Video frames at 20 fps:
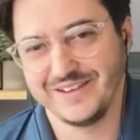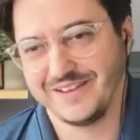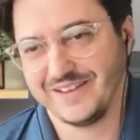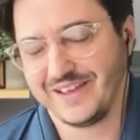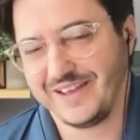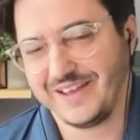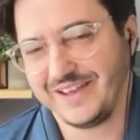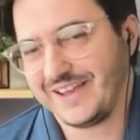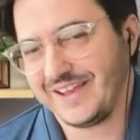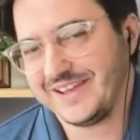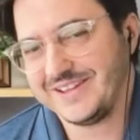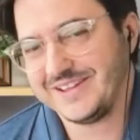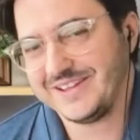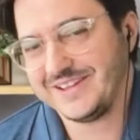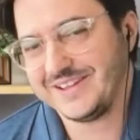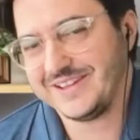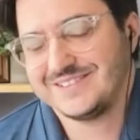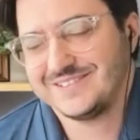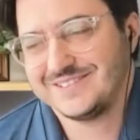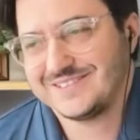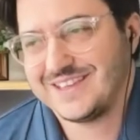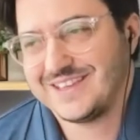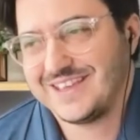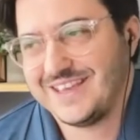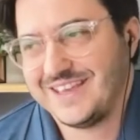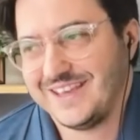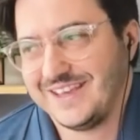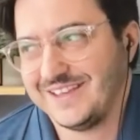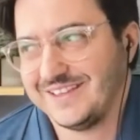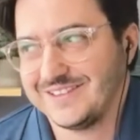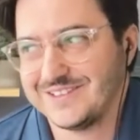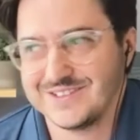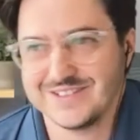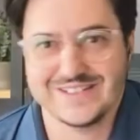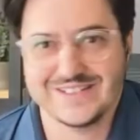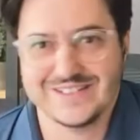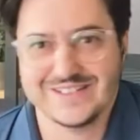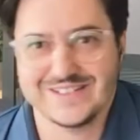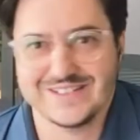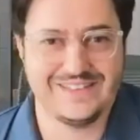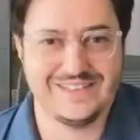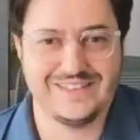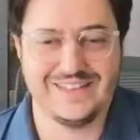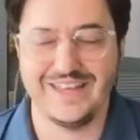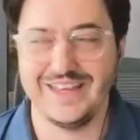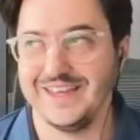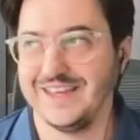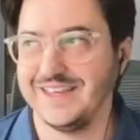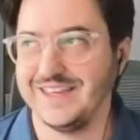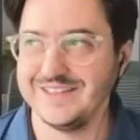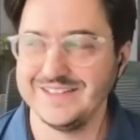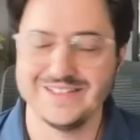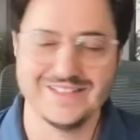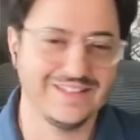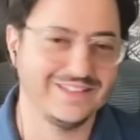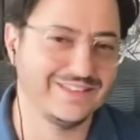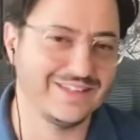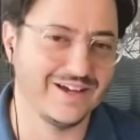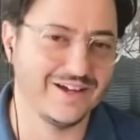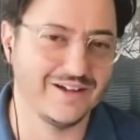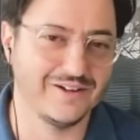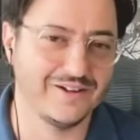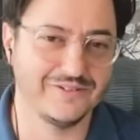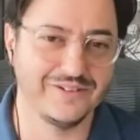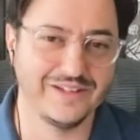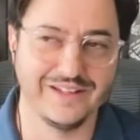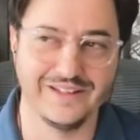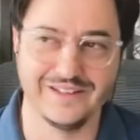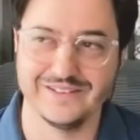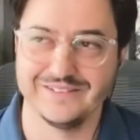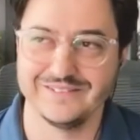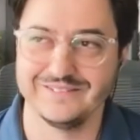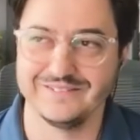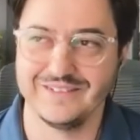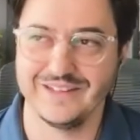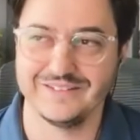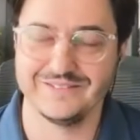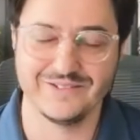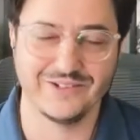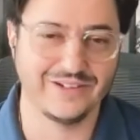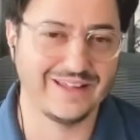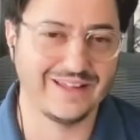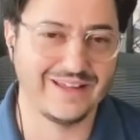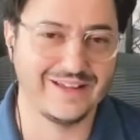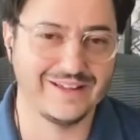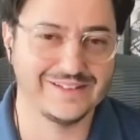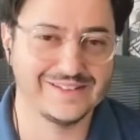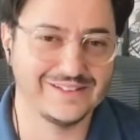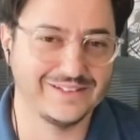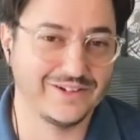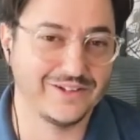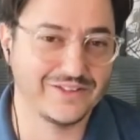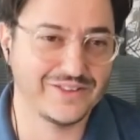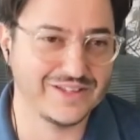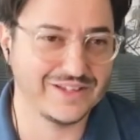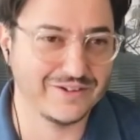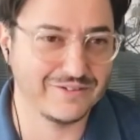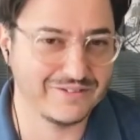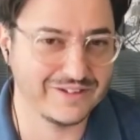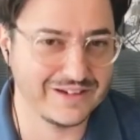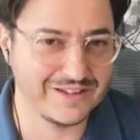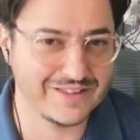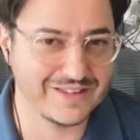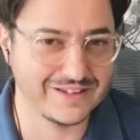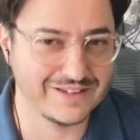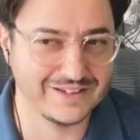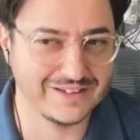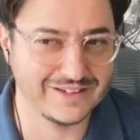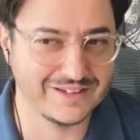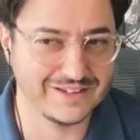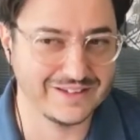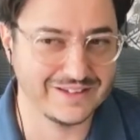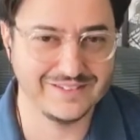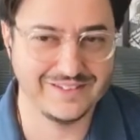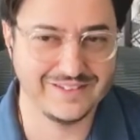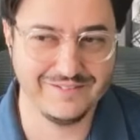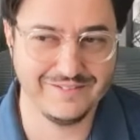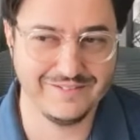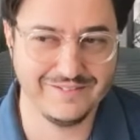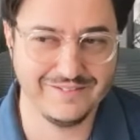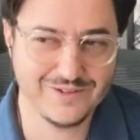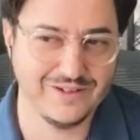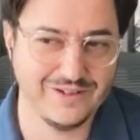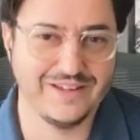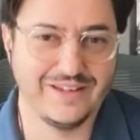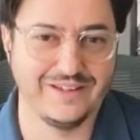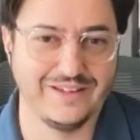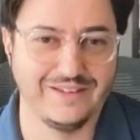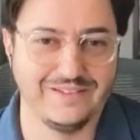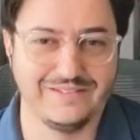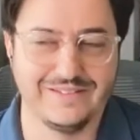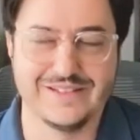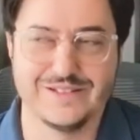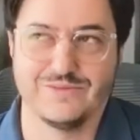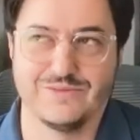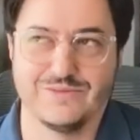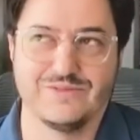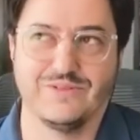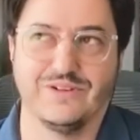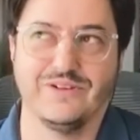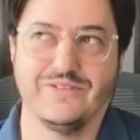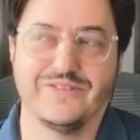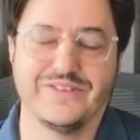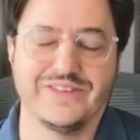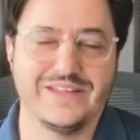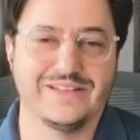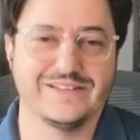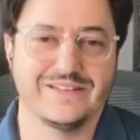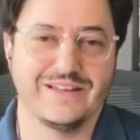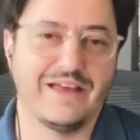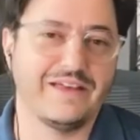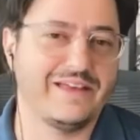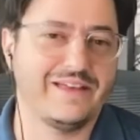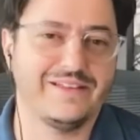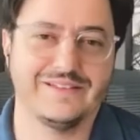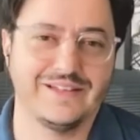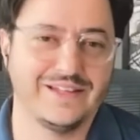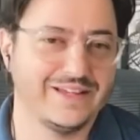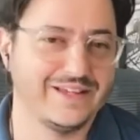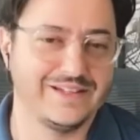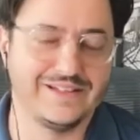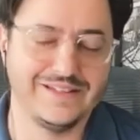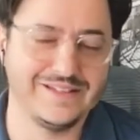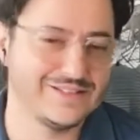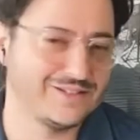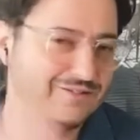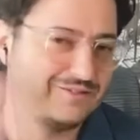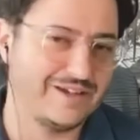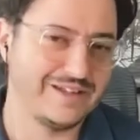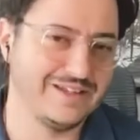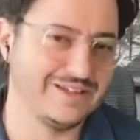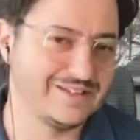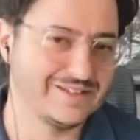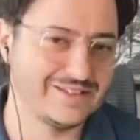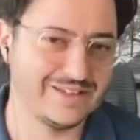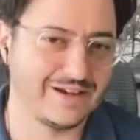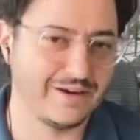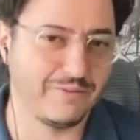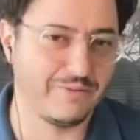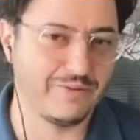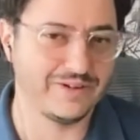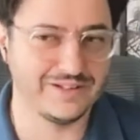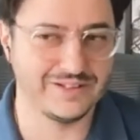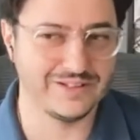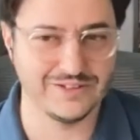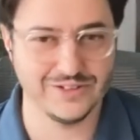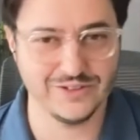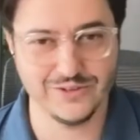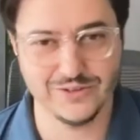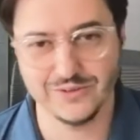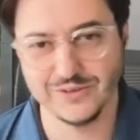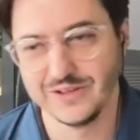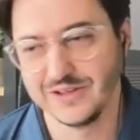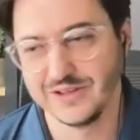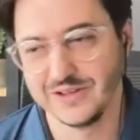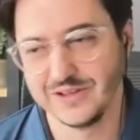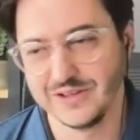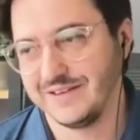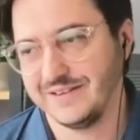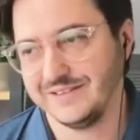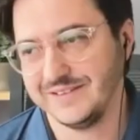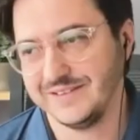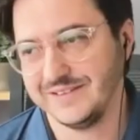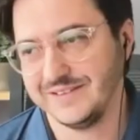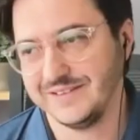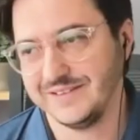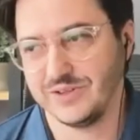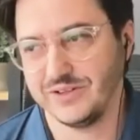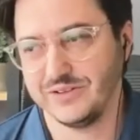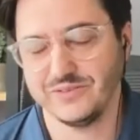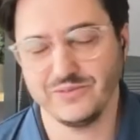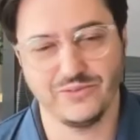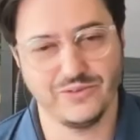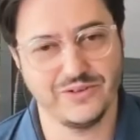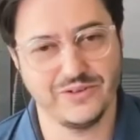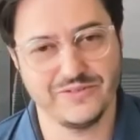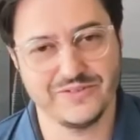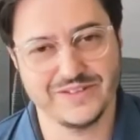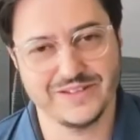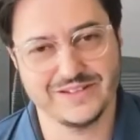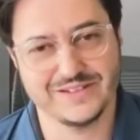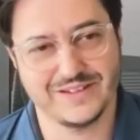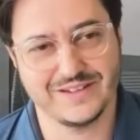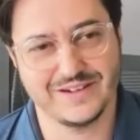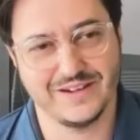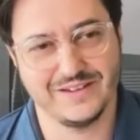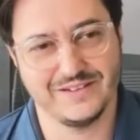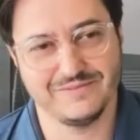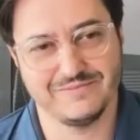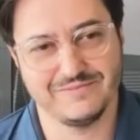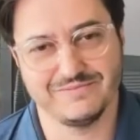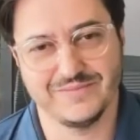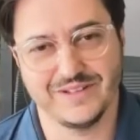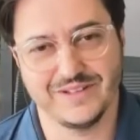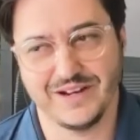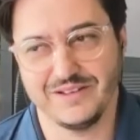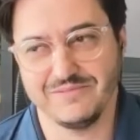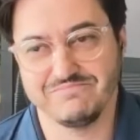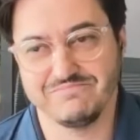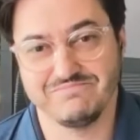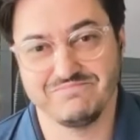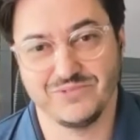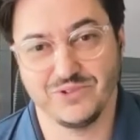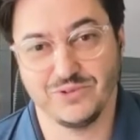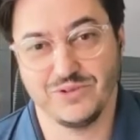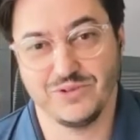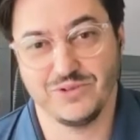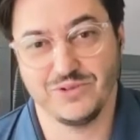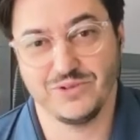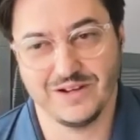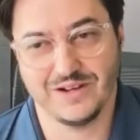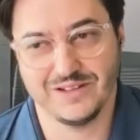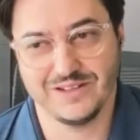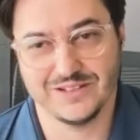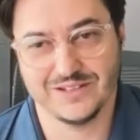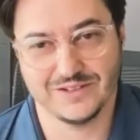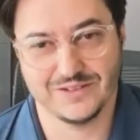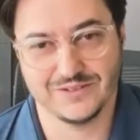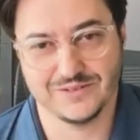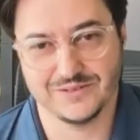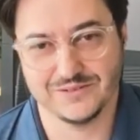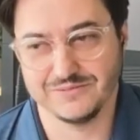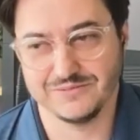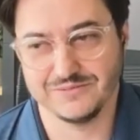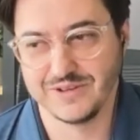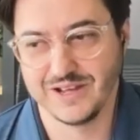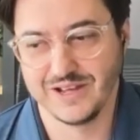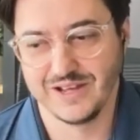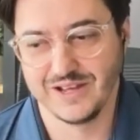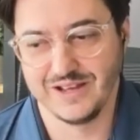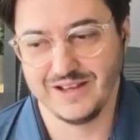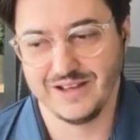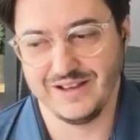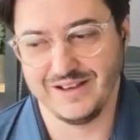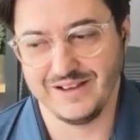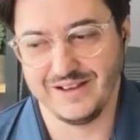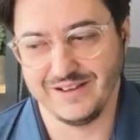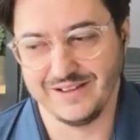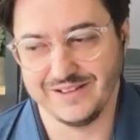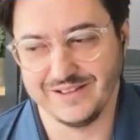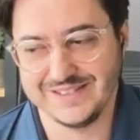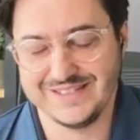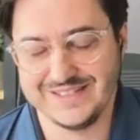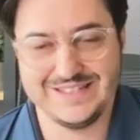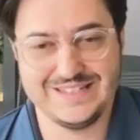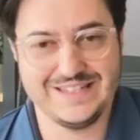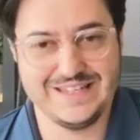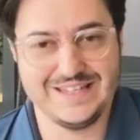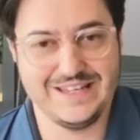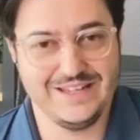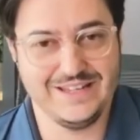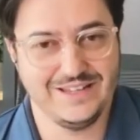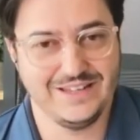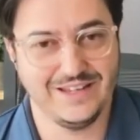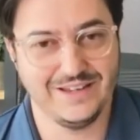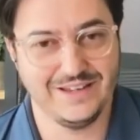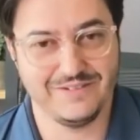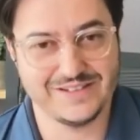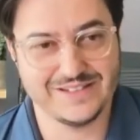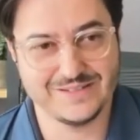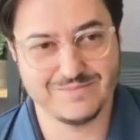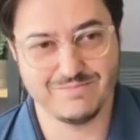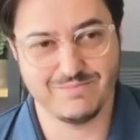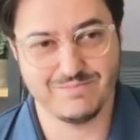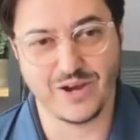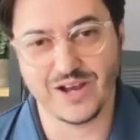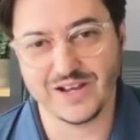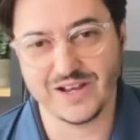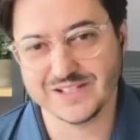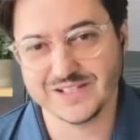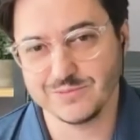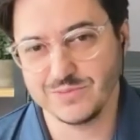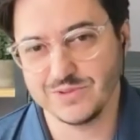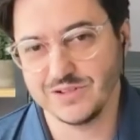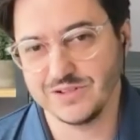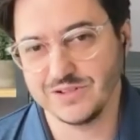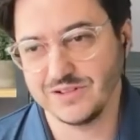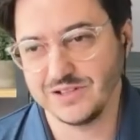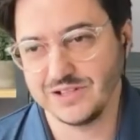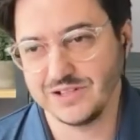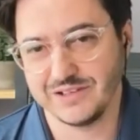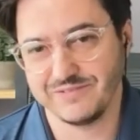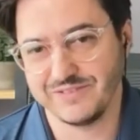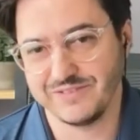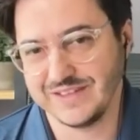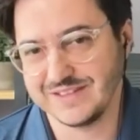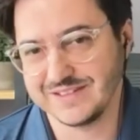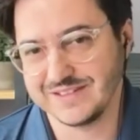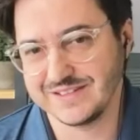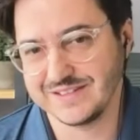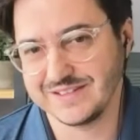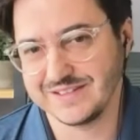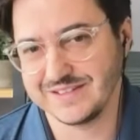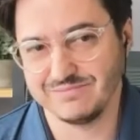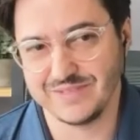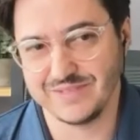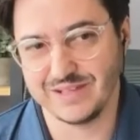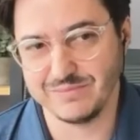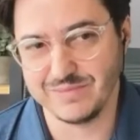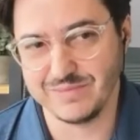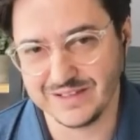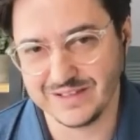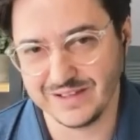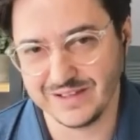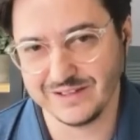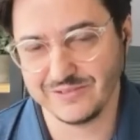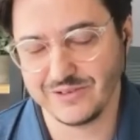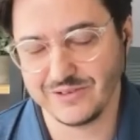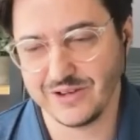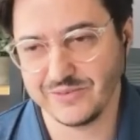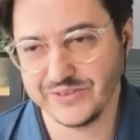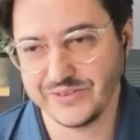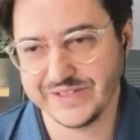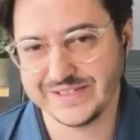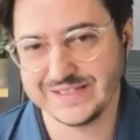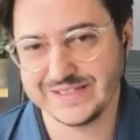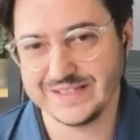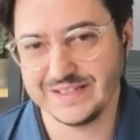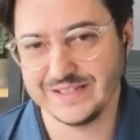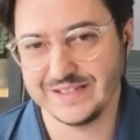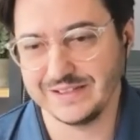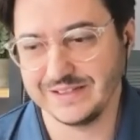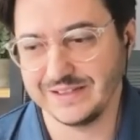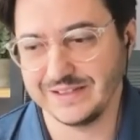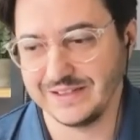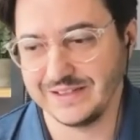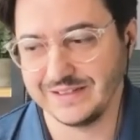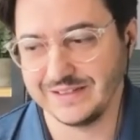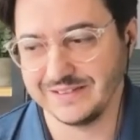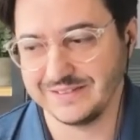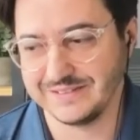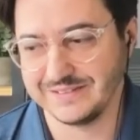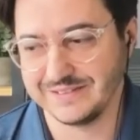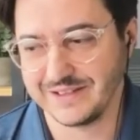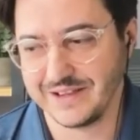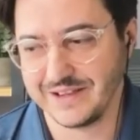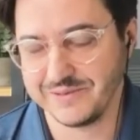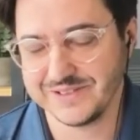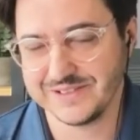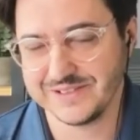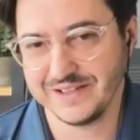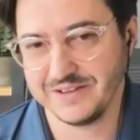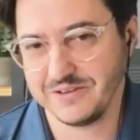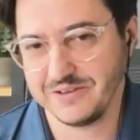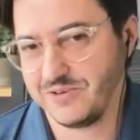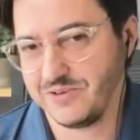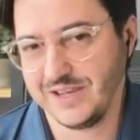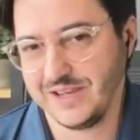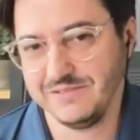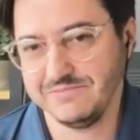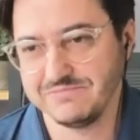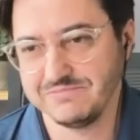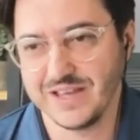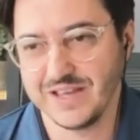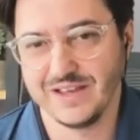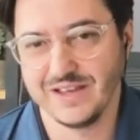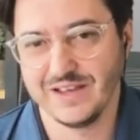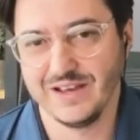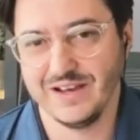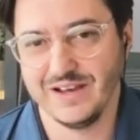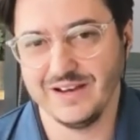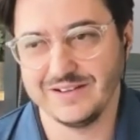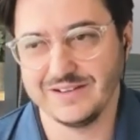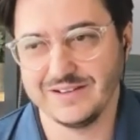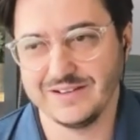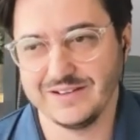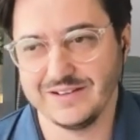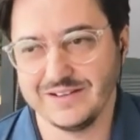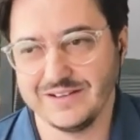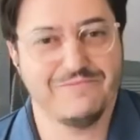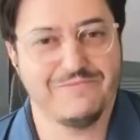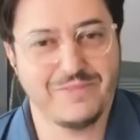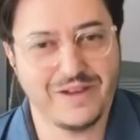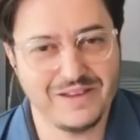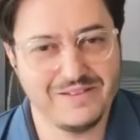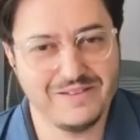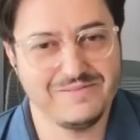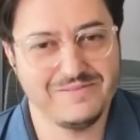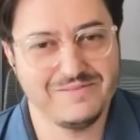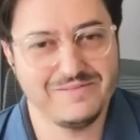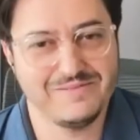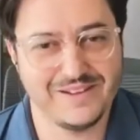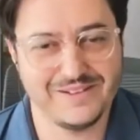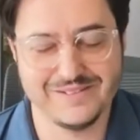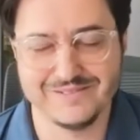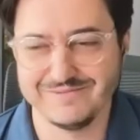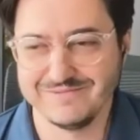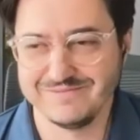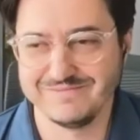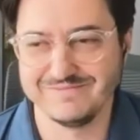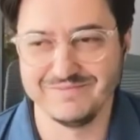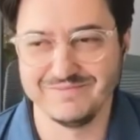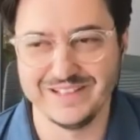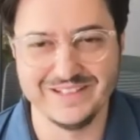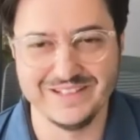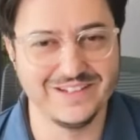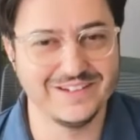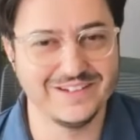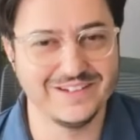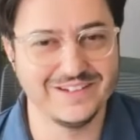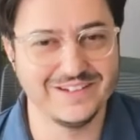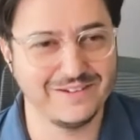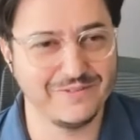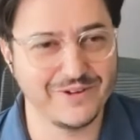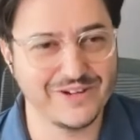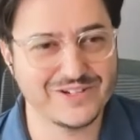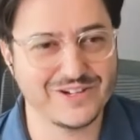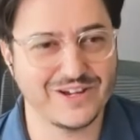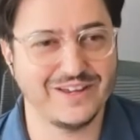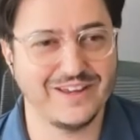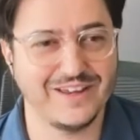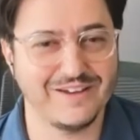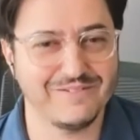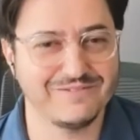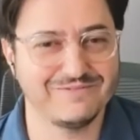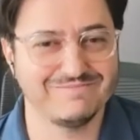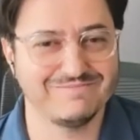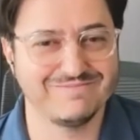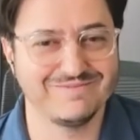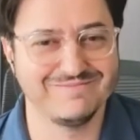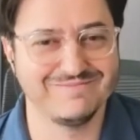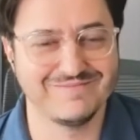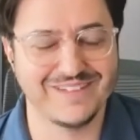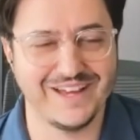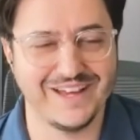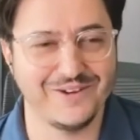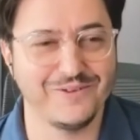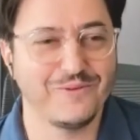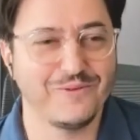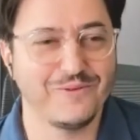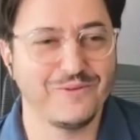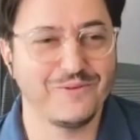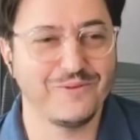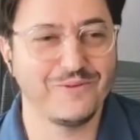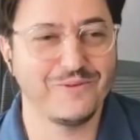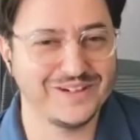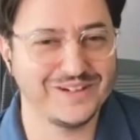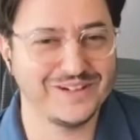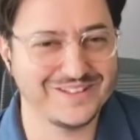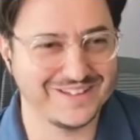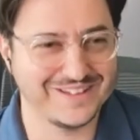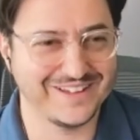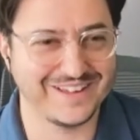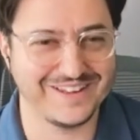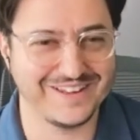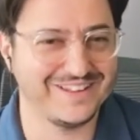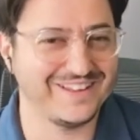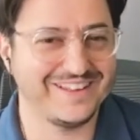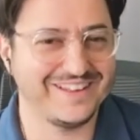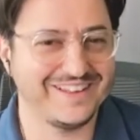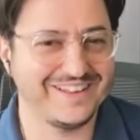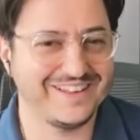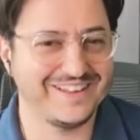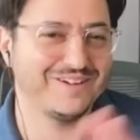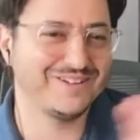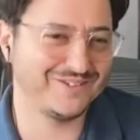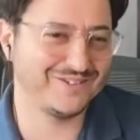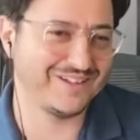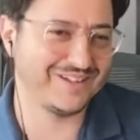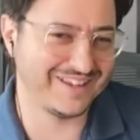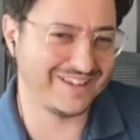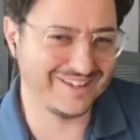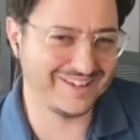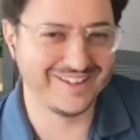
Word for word: I, I just can't just a sit down and and relax and not think of anything and eventually this was one of the things i had like a list of ideas that i wanted to do this one of, one of the things that i that i totally wanted to uh, see if it's possible if things can can be done around this thing and i was like okay uh, i have my my year in which i have i don't want to do anything I, I didn't want to like